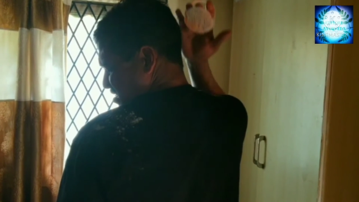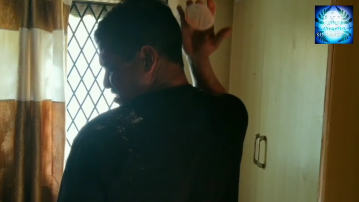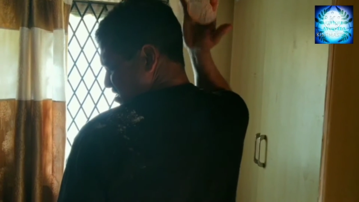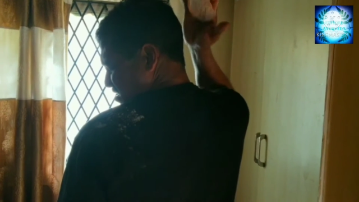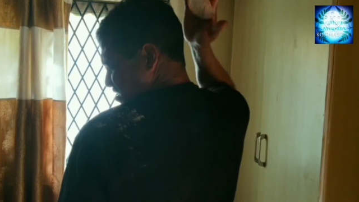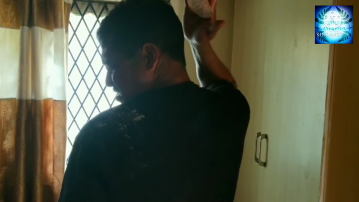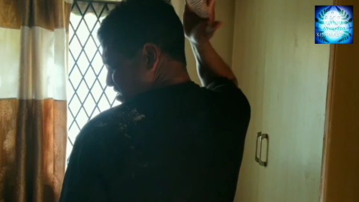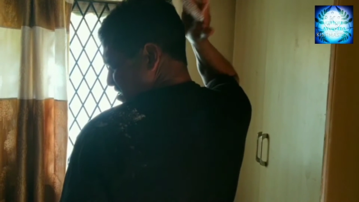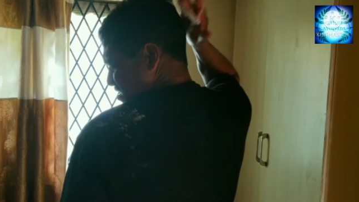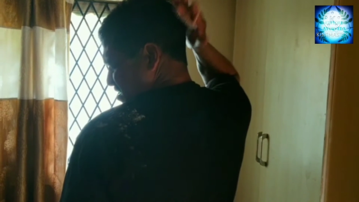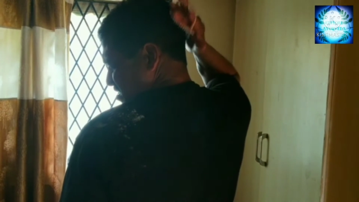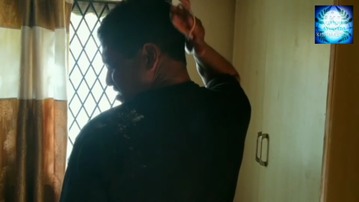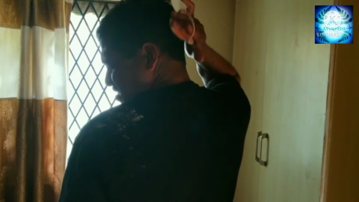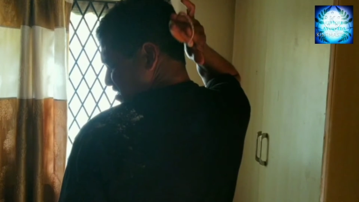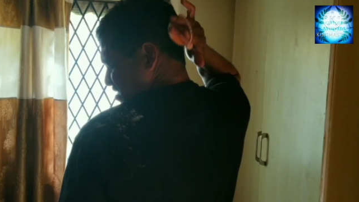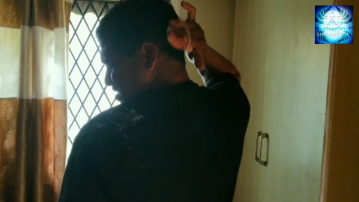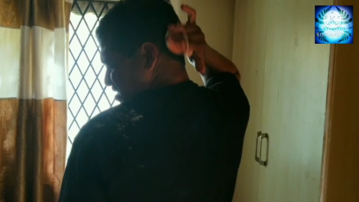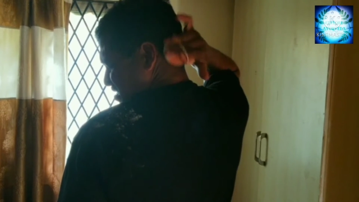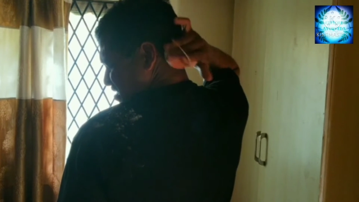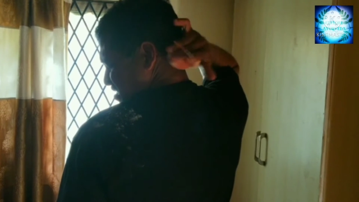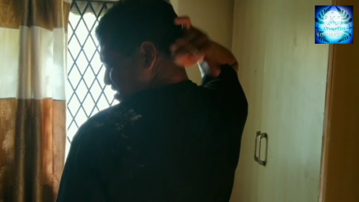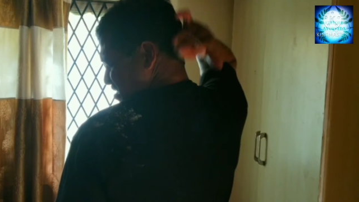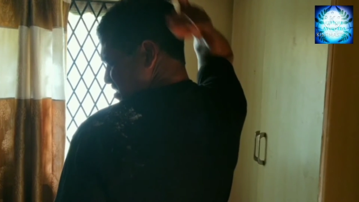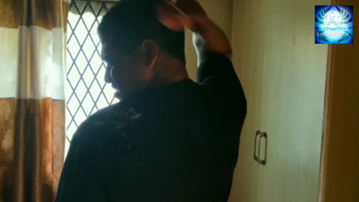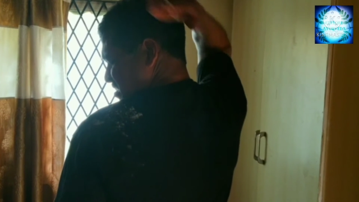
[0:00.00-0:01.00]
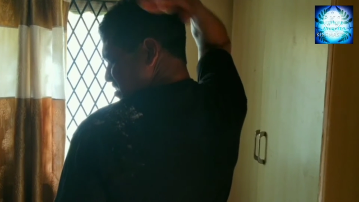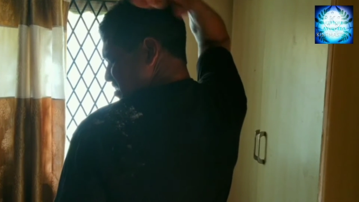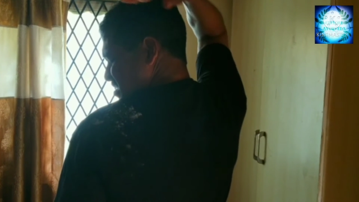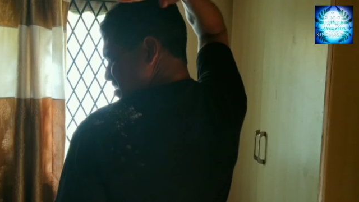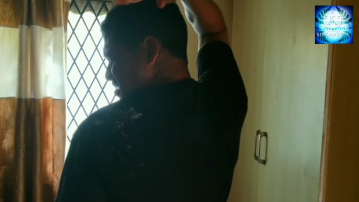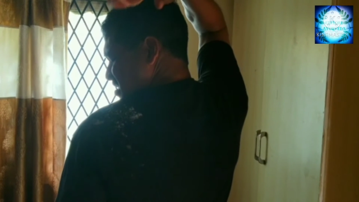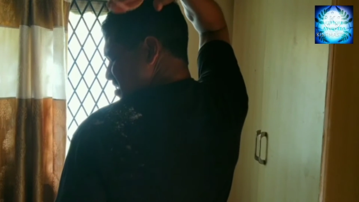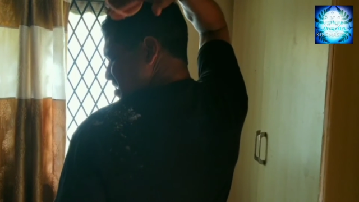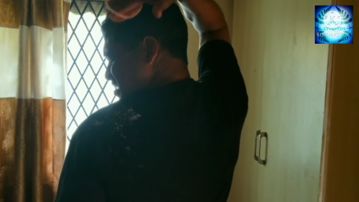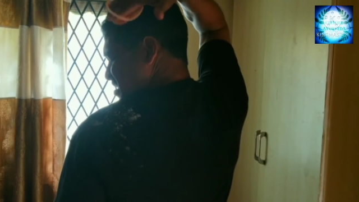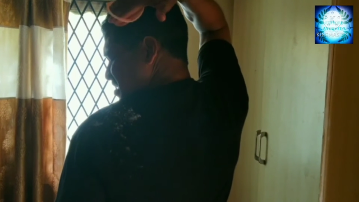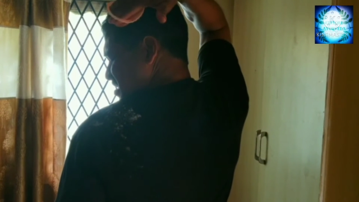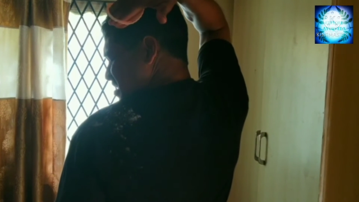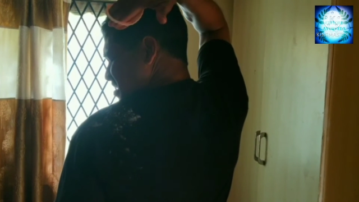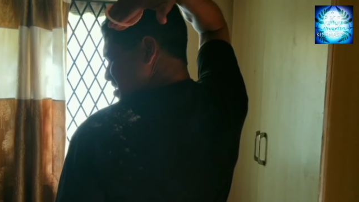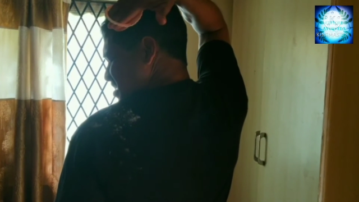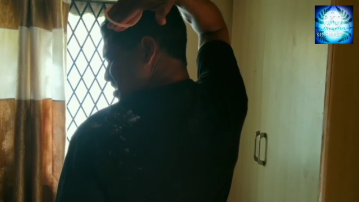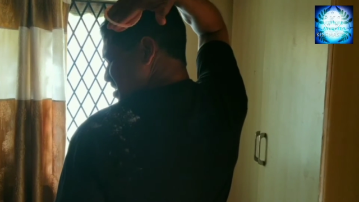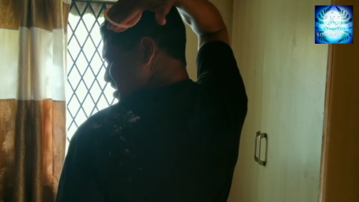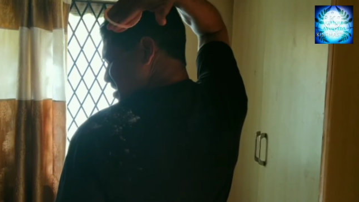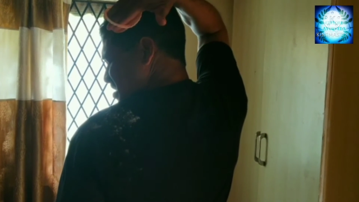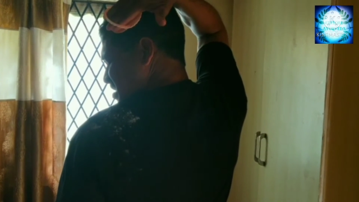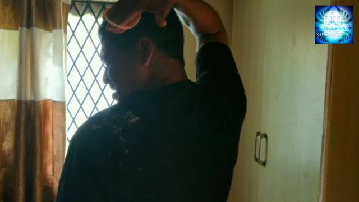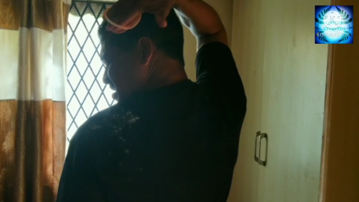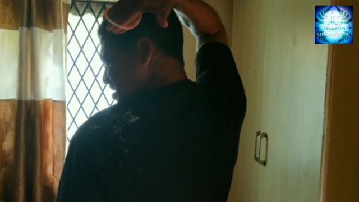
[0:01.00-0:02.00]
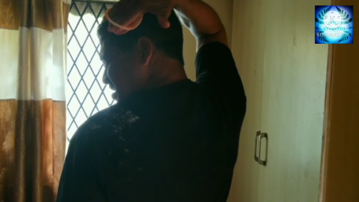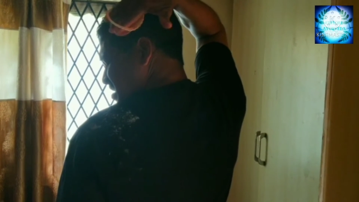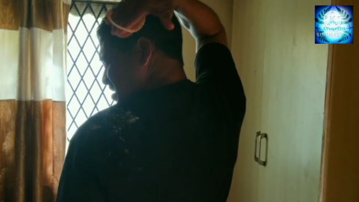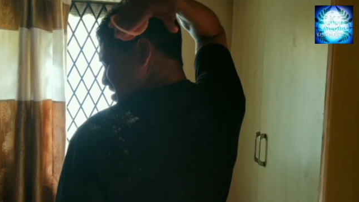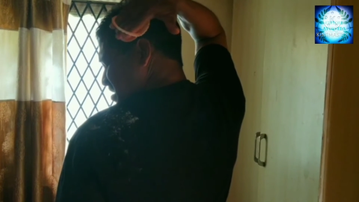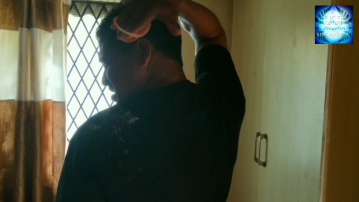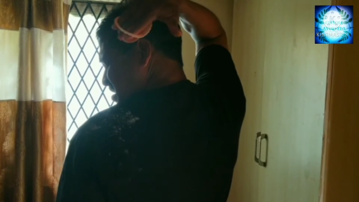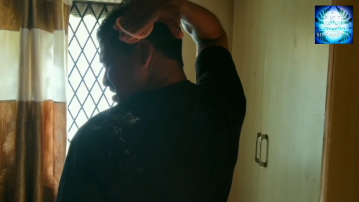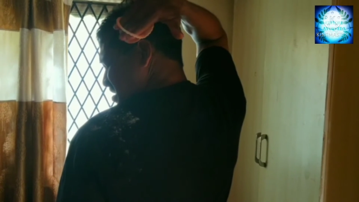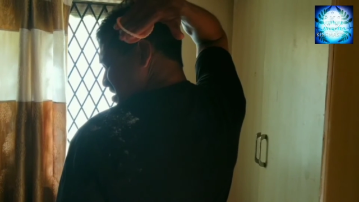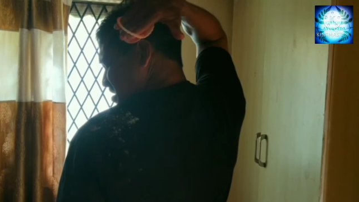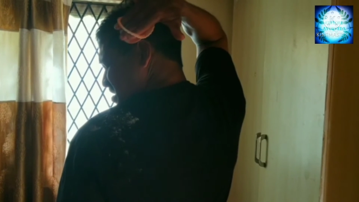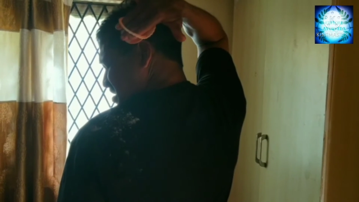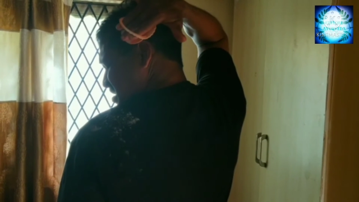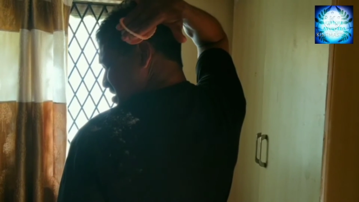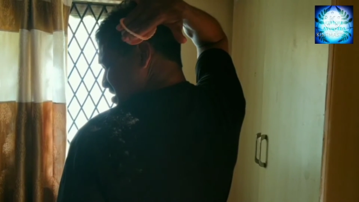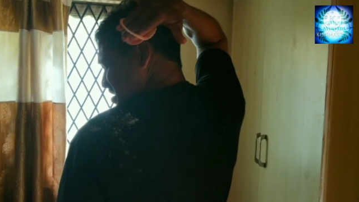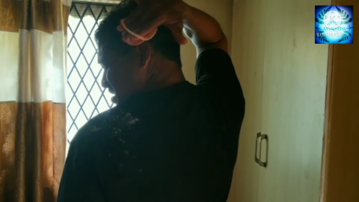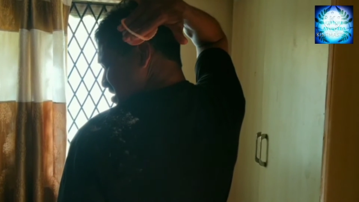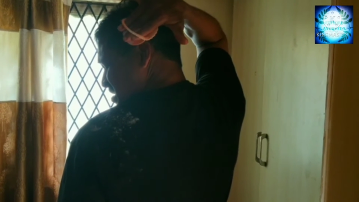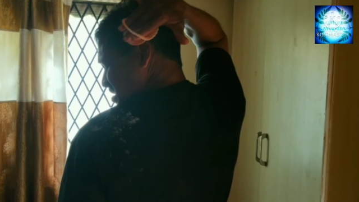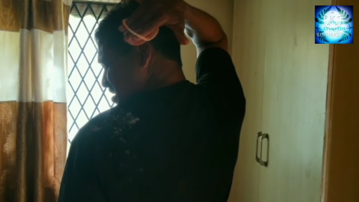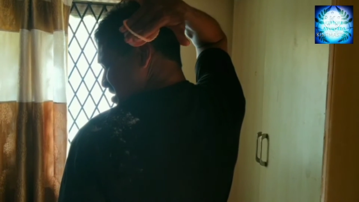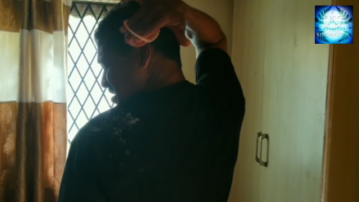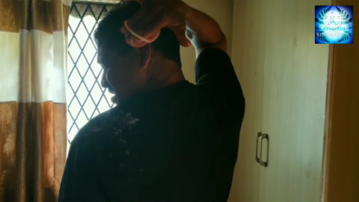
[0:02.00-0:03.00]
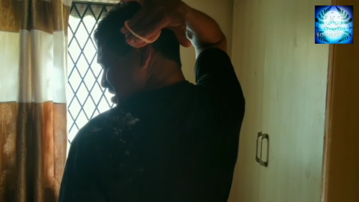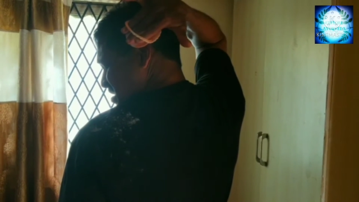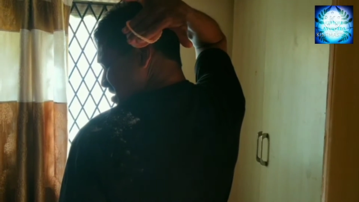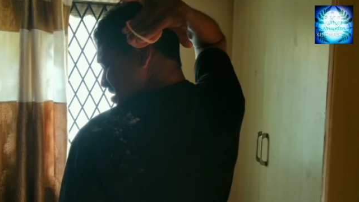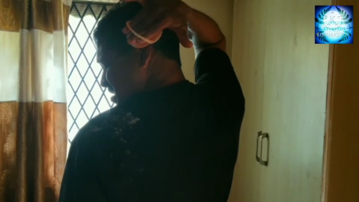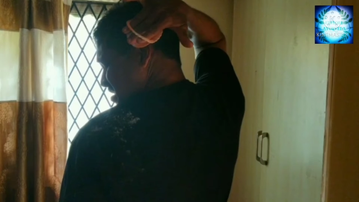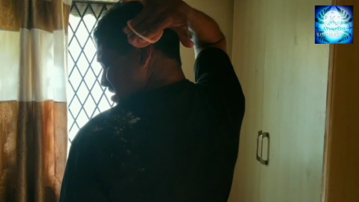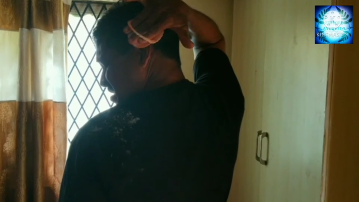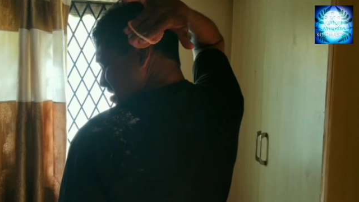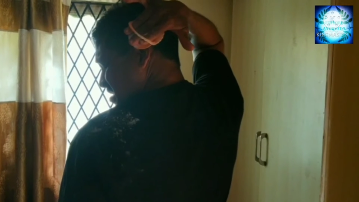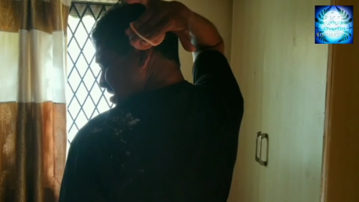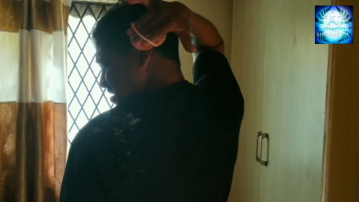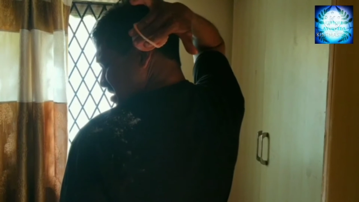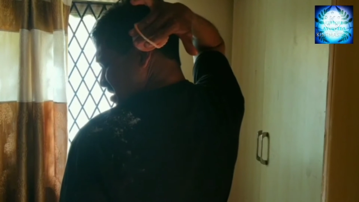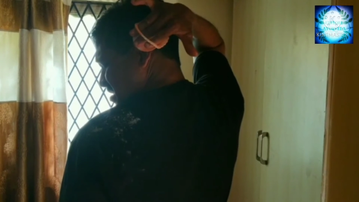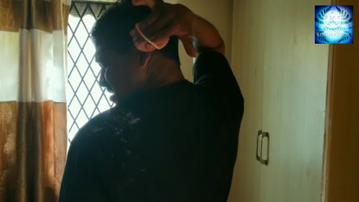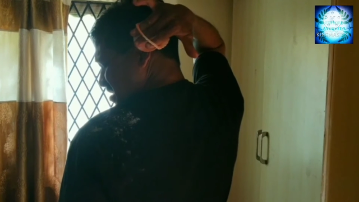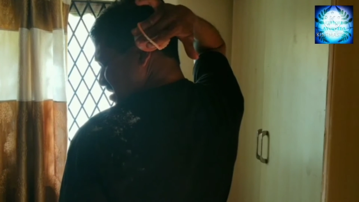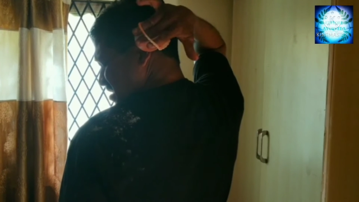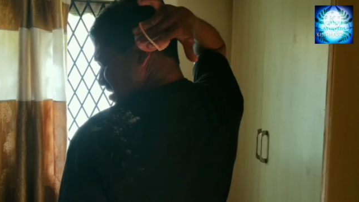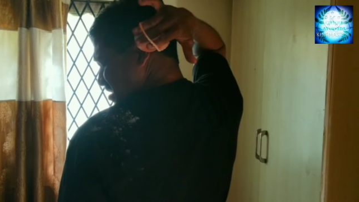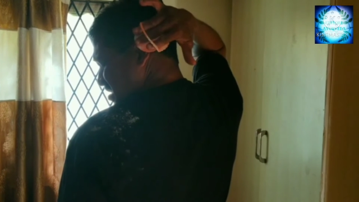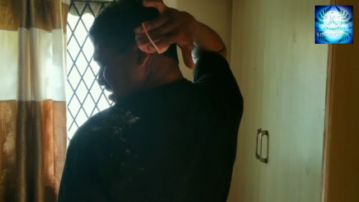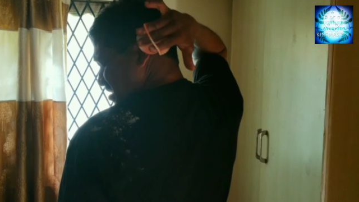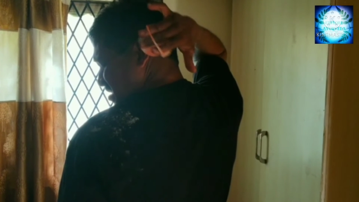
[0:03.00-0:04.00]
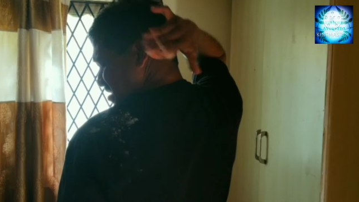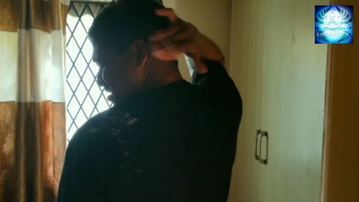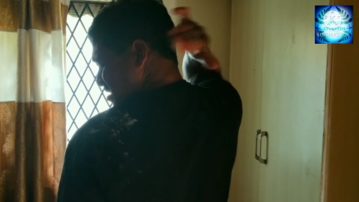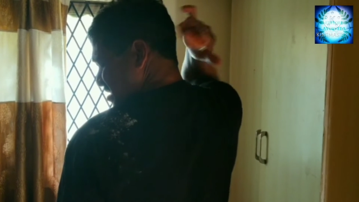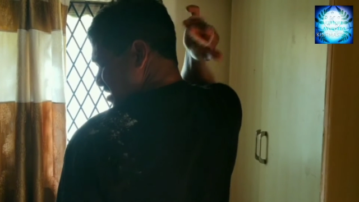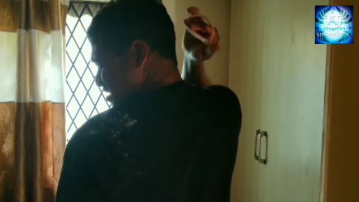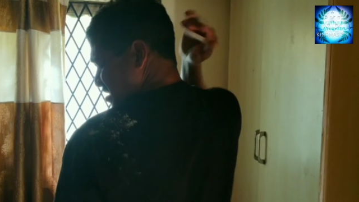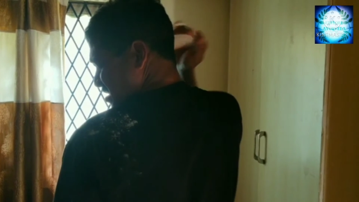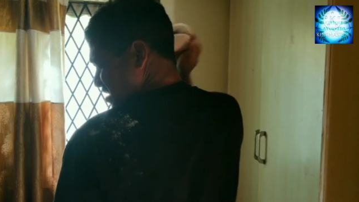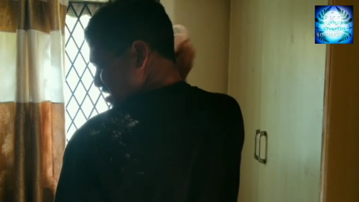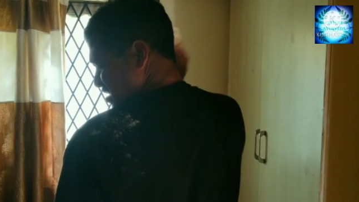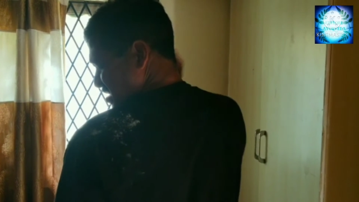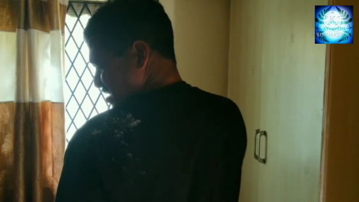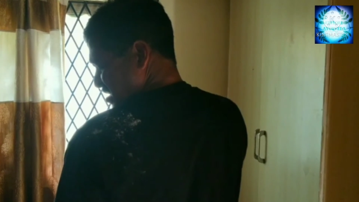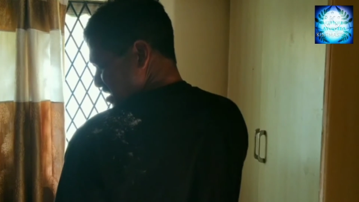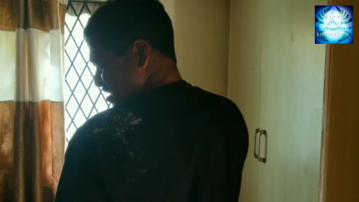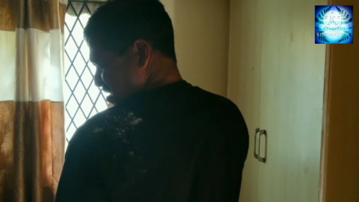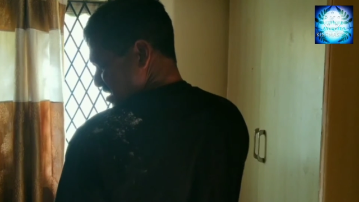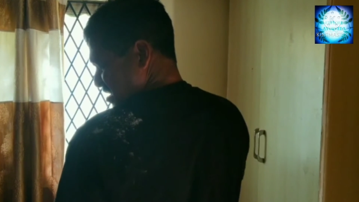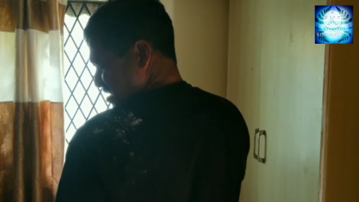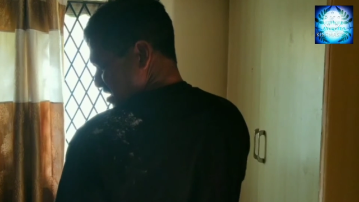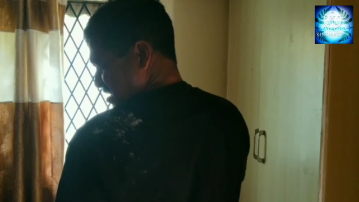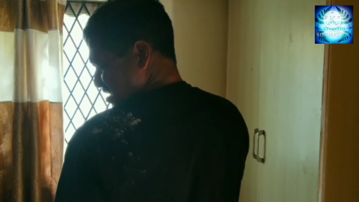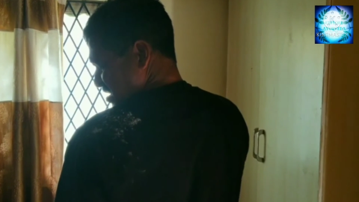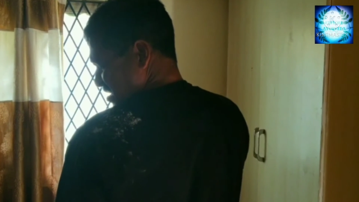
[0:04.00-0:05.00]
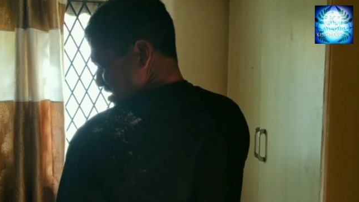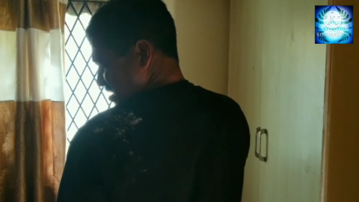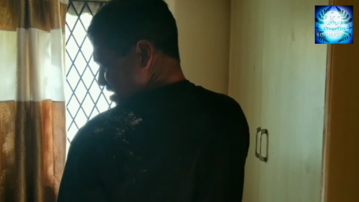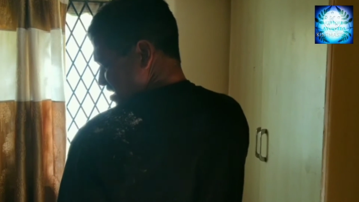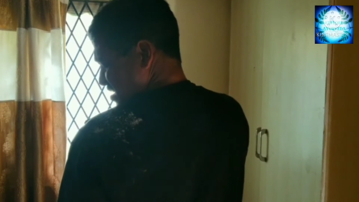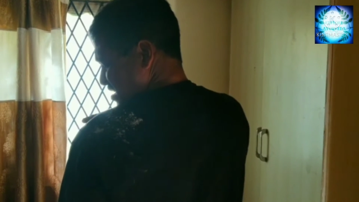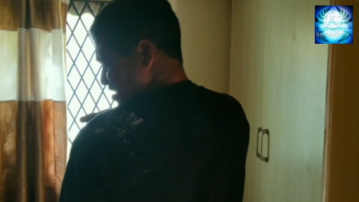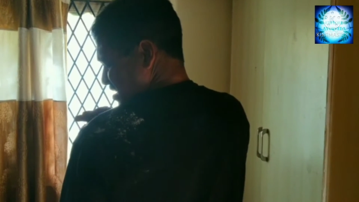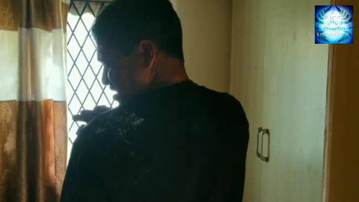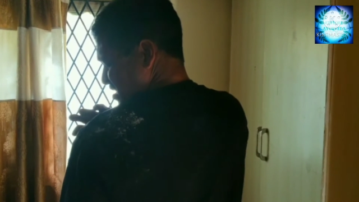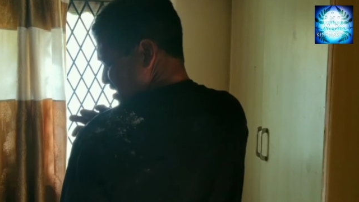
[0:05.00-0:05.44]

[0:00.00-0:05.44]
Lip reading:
[unreadable: no face in view]